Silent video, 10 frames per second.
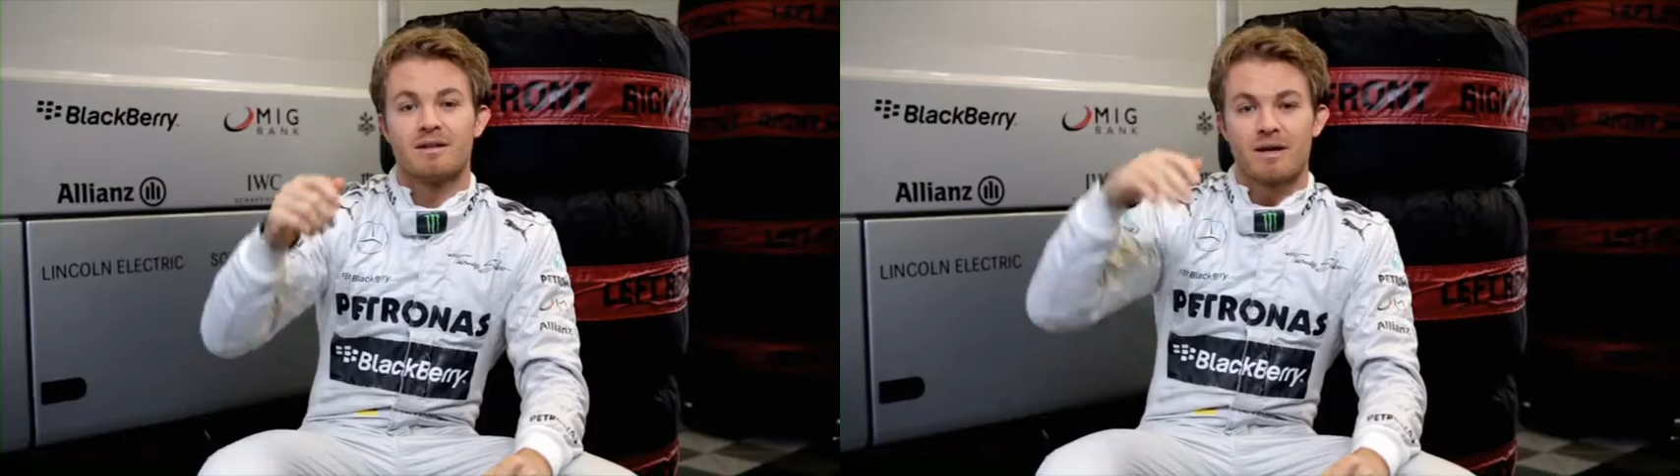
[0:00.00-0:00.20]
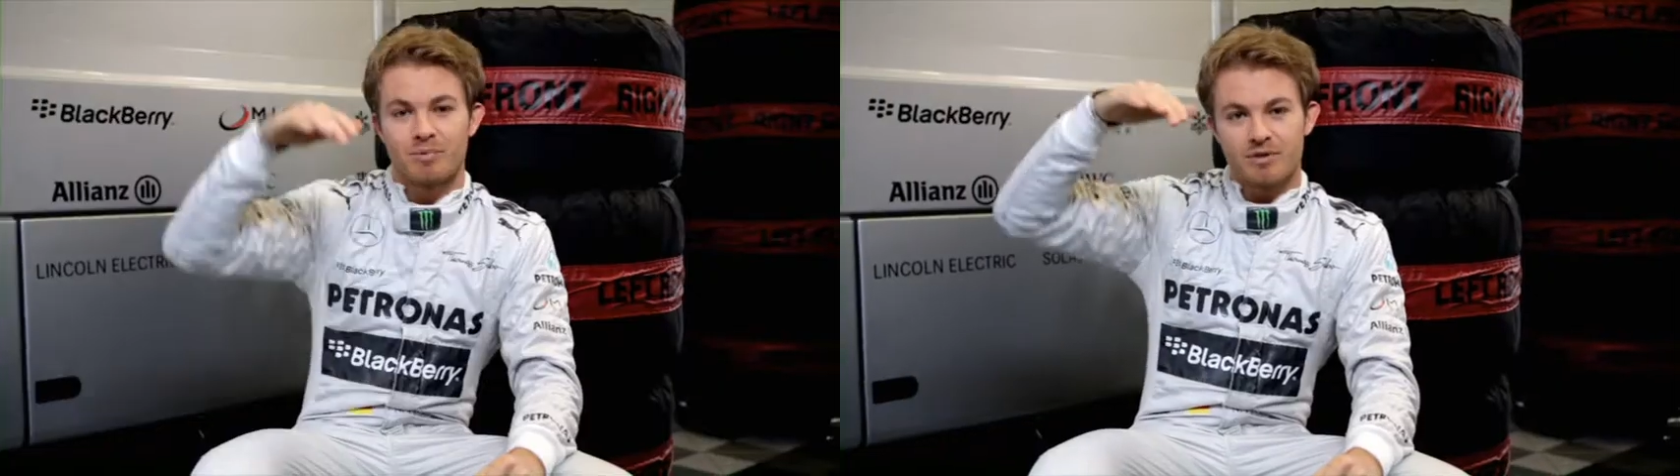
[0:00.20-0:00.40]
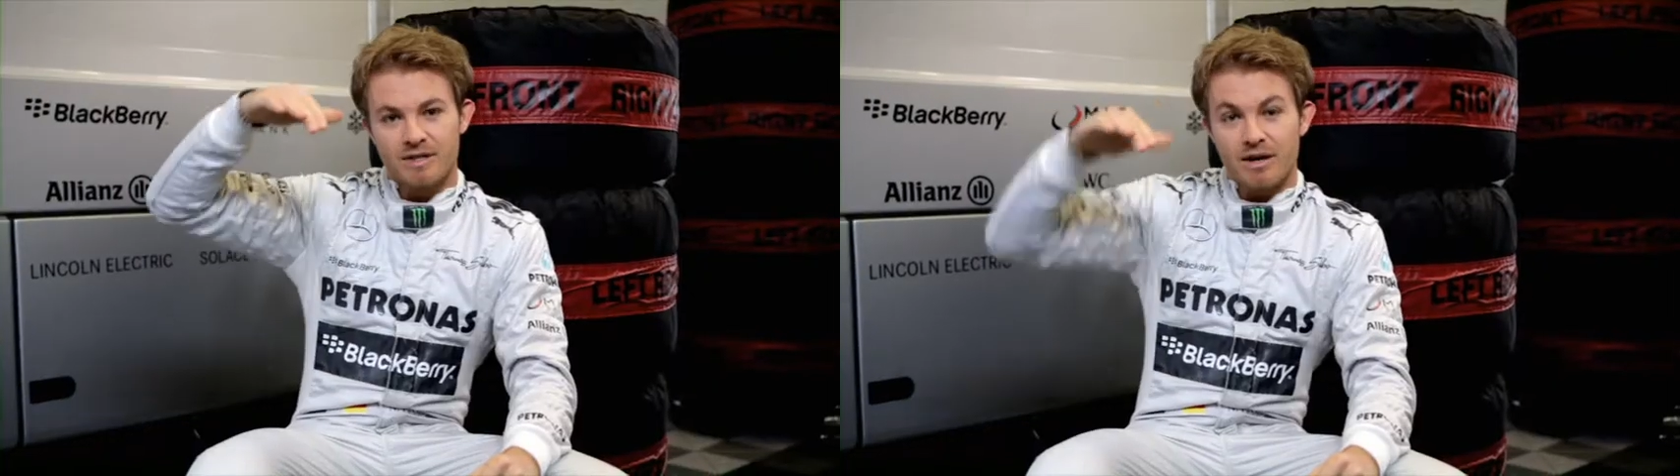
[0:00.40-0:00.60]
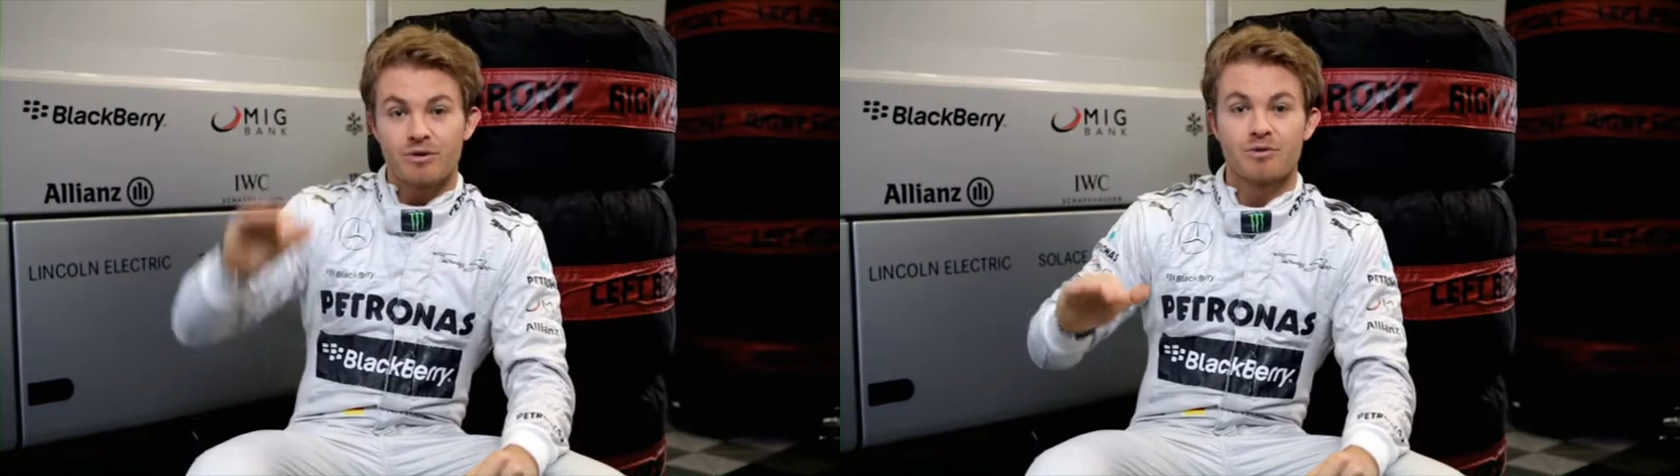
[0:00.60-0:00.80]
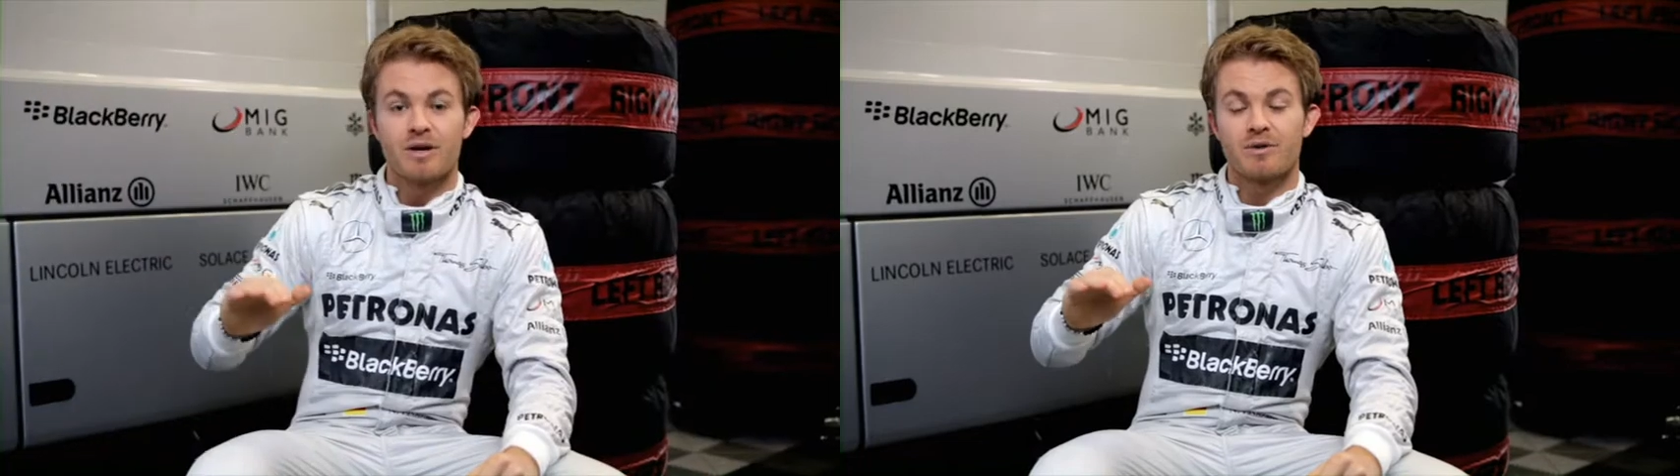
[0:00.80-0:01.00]
that puts down
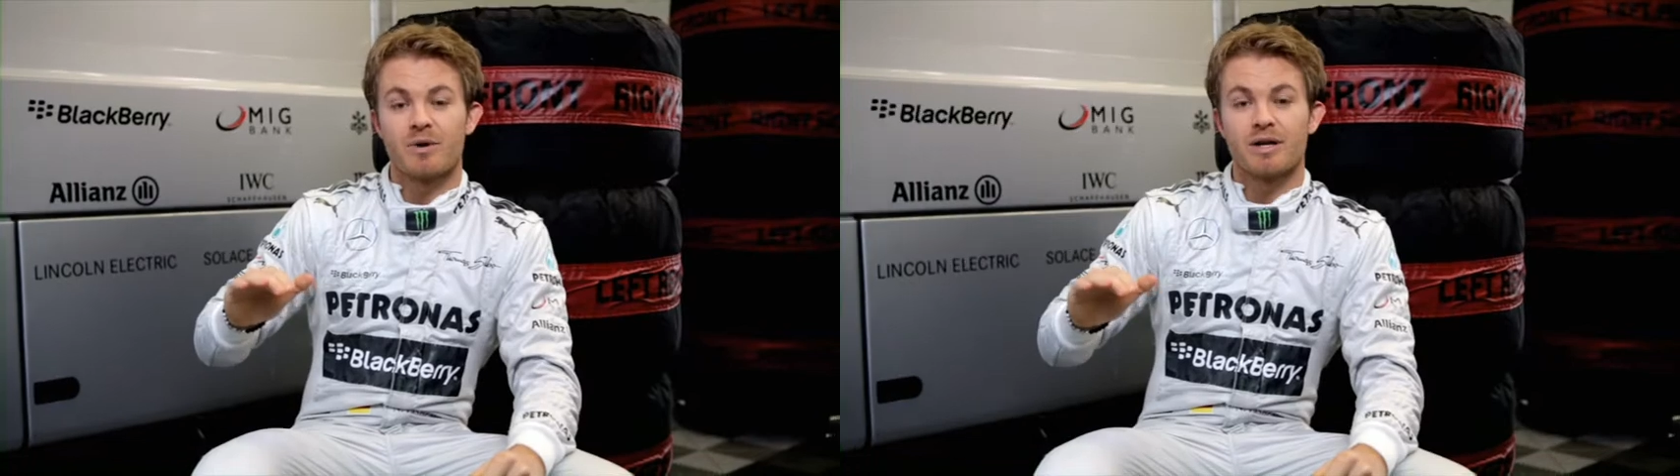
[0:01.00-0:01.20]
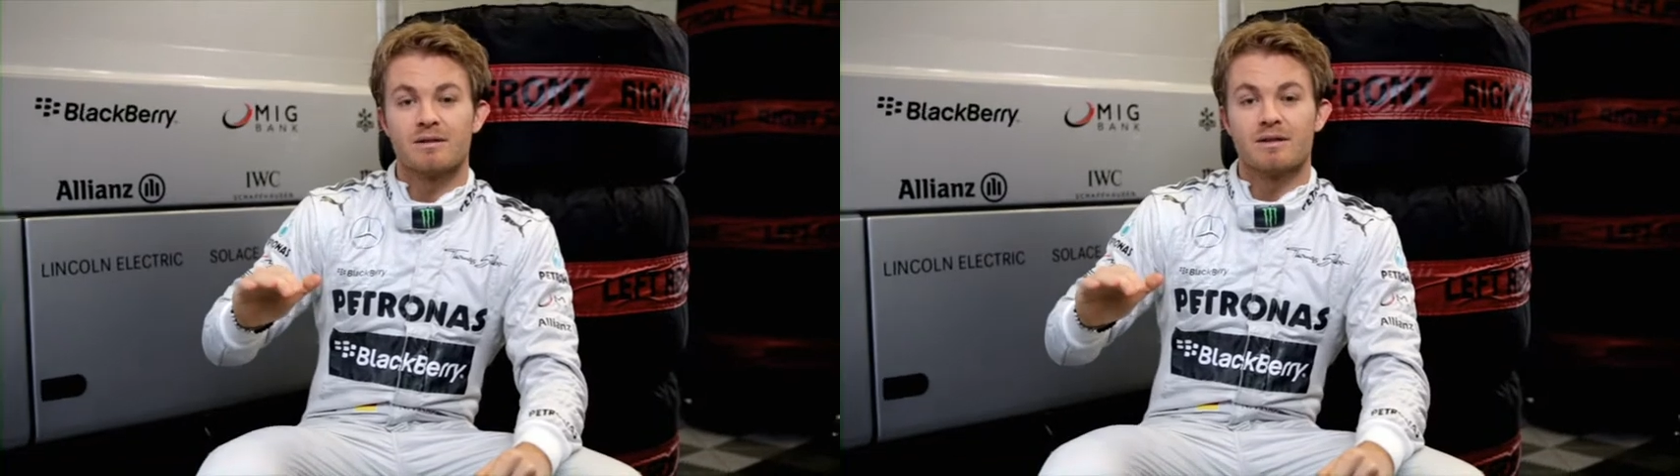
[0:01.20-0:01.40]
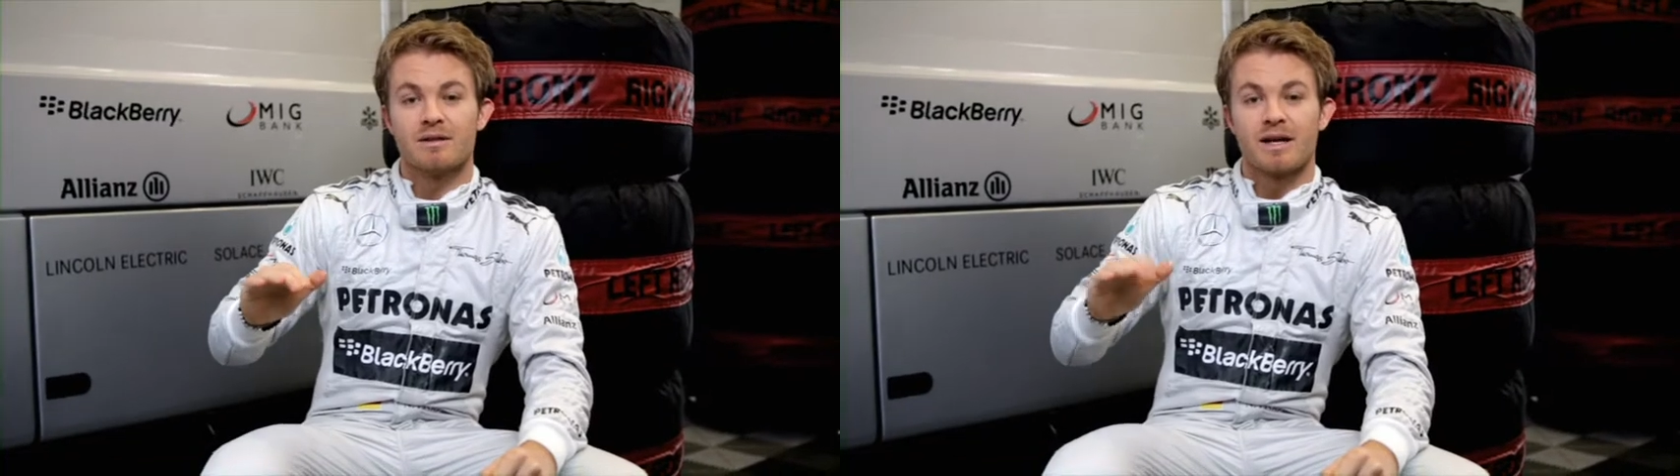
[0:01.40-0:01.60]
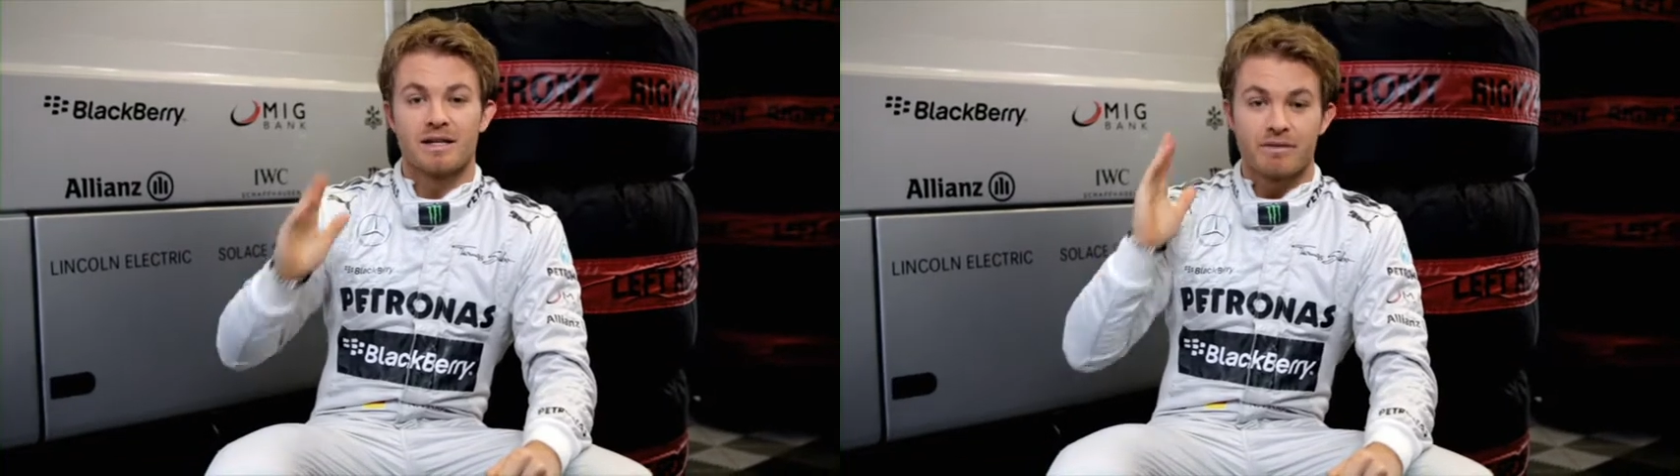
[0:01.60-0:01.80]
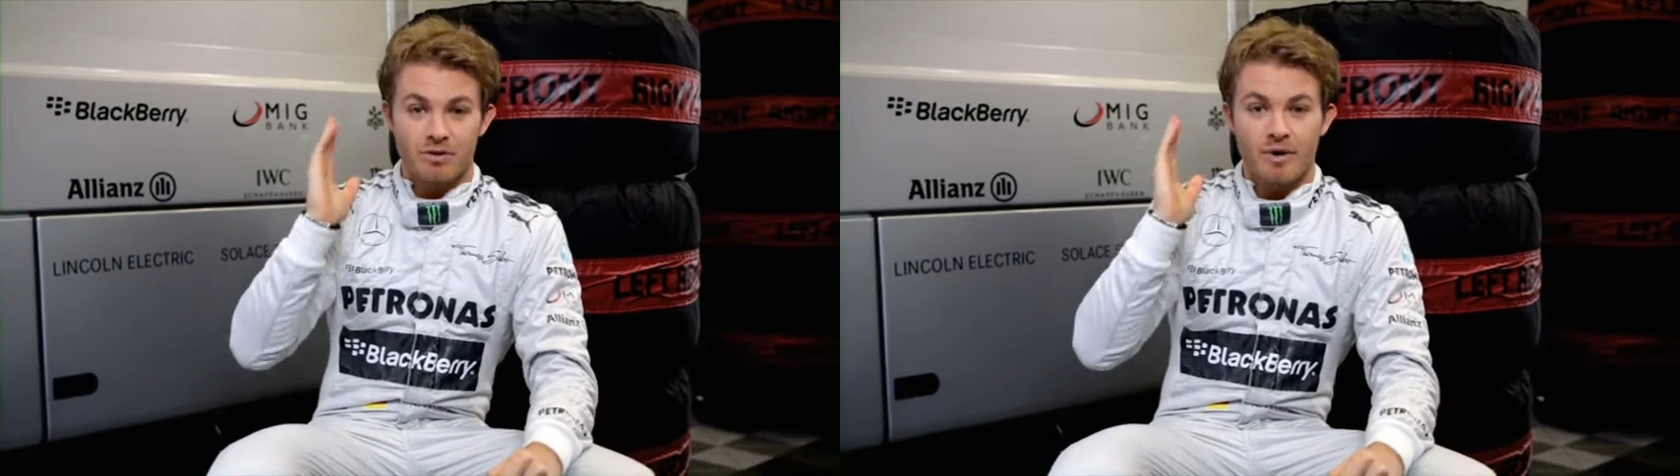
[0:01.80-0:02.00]
your rear wing and
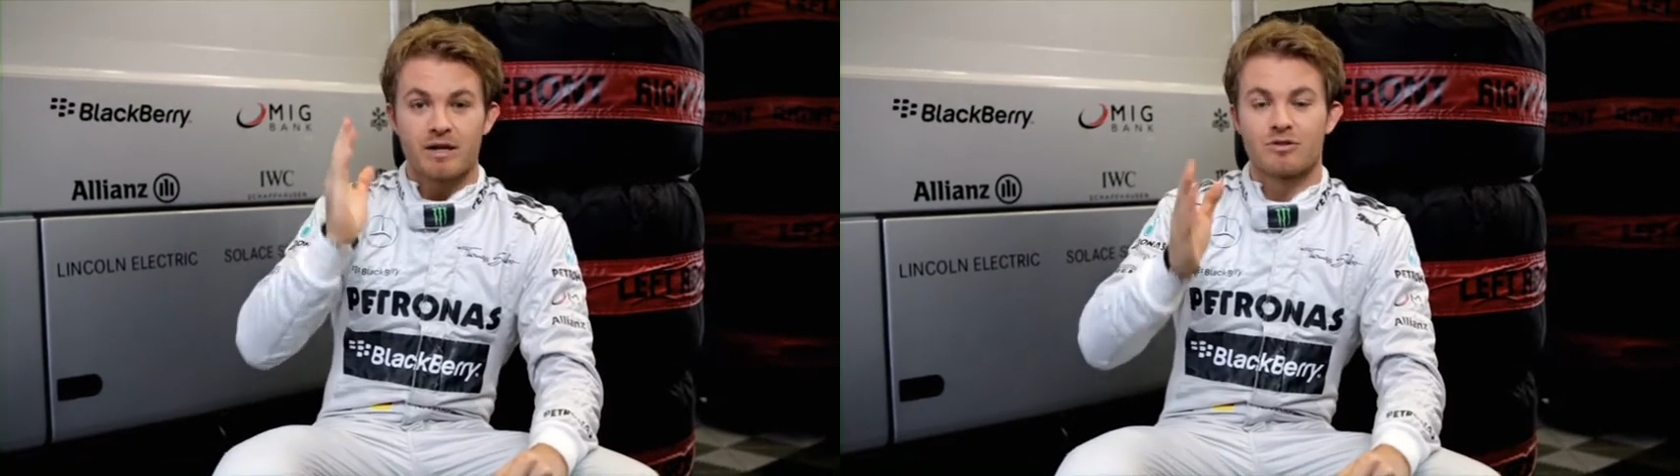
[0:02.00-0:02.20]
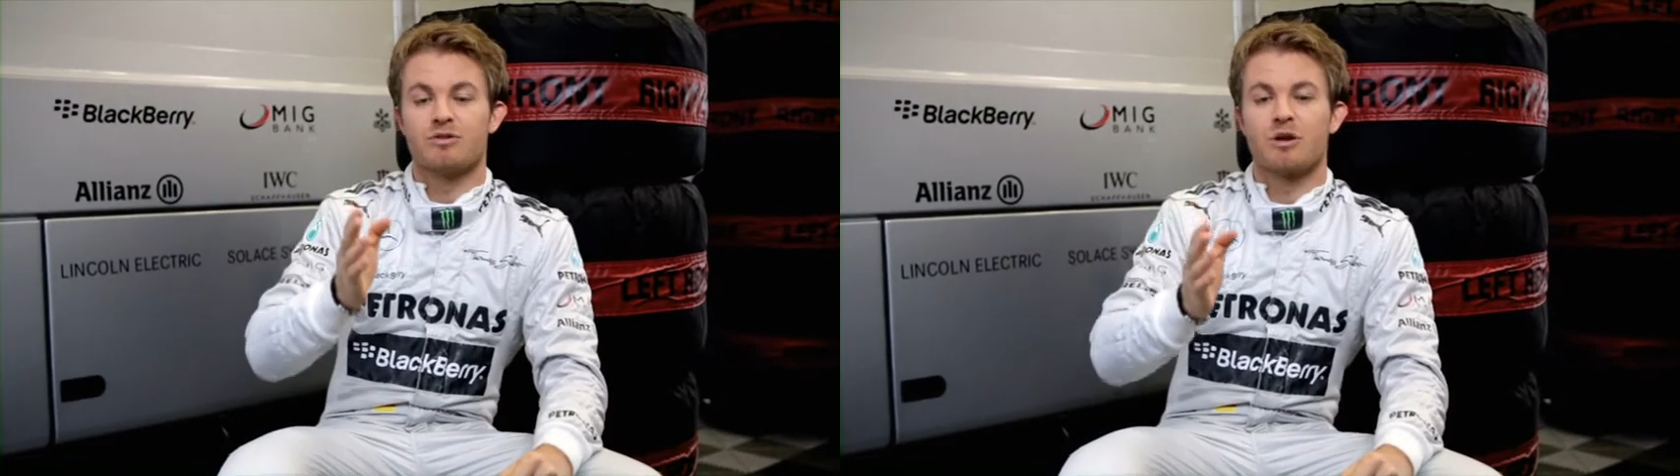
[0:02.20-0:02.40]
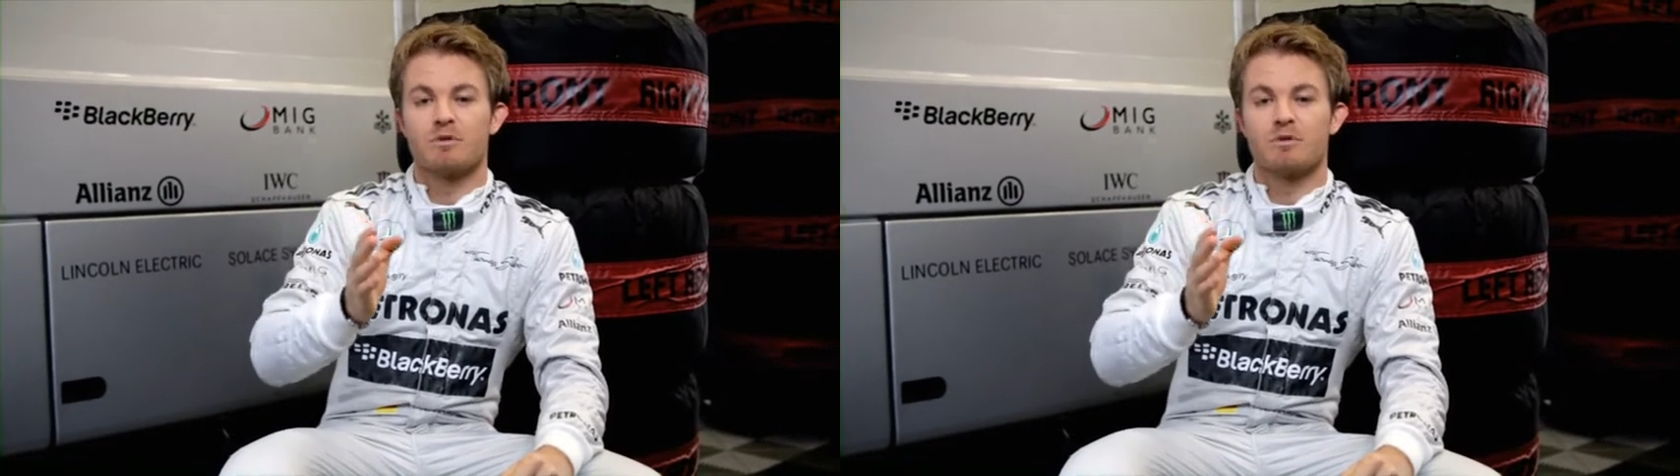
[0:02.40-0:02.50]
gives you extra top